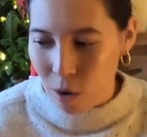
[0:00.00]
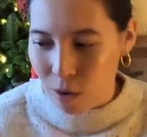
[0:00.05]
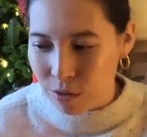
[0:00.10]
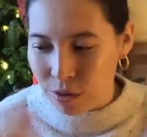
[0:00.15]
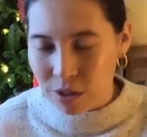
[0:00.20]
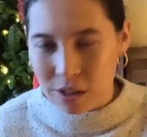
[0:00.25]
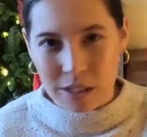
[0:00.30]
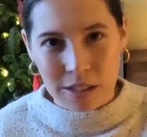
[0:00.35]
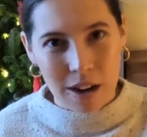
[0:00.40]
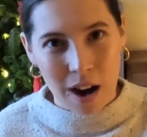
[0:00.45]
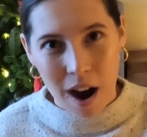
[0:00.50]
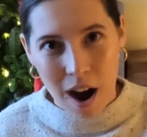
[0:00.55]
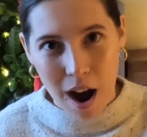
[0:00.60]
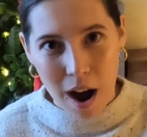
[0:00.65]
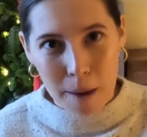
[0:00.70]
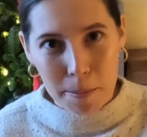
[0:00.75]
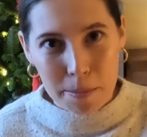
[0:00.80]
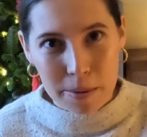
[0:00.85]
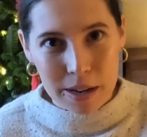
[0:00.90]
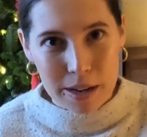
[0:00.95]
over the
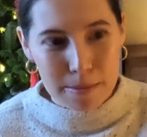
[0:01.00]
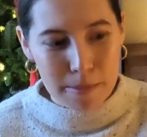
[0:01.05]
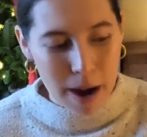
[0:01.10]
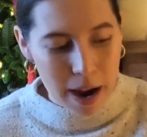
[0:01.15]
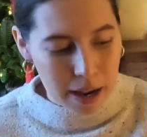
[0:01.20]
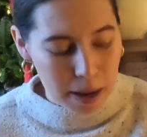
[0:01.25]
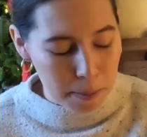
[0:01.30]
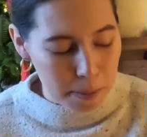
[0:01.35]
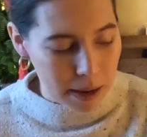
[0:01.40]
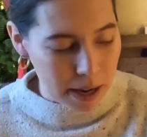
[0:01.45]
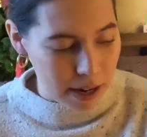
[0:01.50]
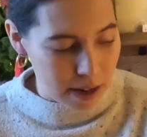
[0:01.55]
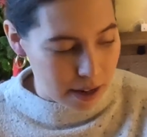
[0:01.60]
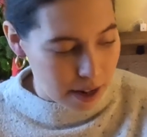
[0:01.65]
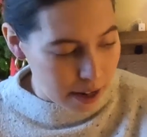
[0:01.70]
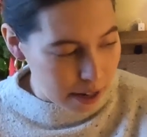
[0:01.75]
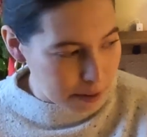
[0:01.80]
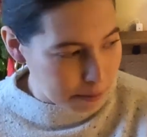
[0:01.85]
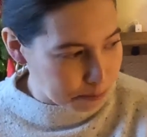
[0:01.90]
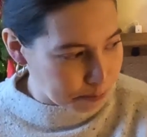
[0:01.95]
top, in my
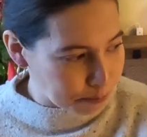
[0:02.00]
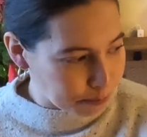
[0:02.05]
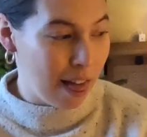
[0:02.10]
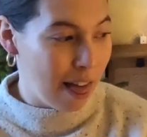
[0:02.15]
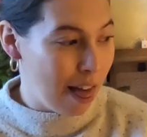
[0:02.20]
opinion.